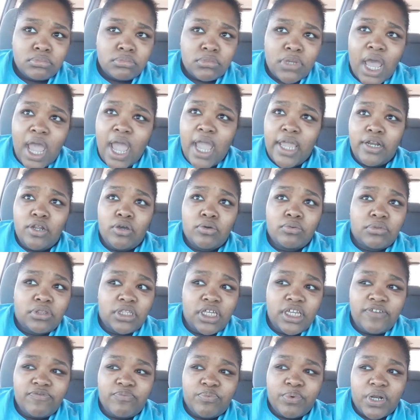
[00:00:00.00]
I ain't no
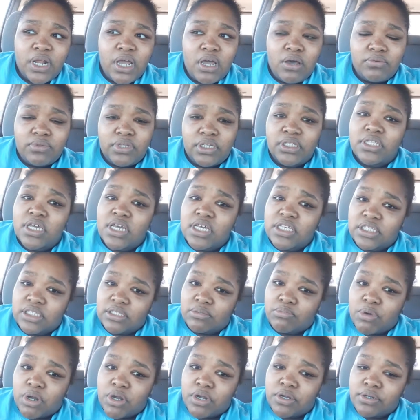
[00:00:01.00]
thief, but I don't think that's
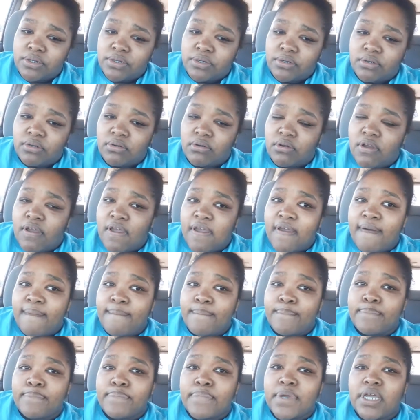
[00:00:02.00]
smart.
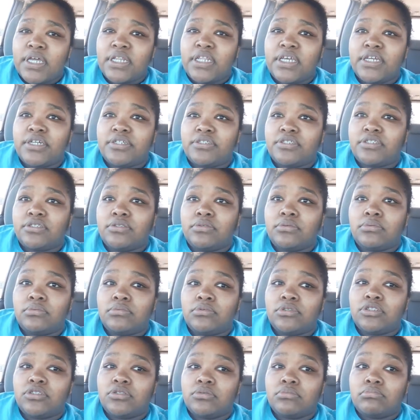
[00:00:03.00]
And then, too,
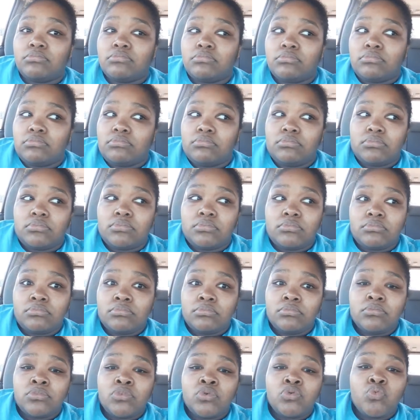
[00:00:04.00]

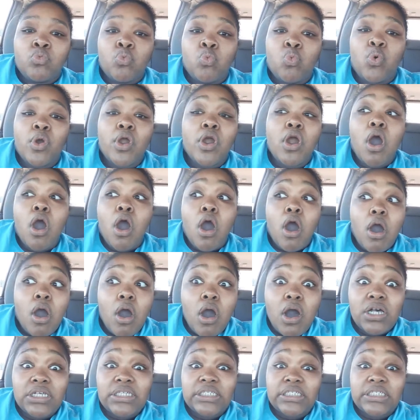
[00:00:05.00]
we're all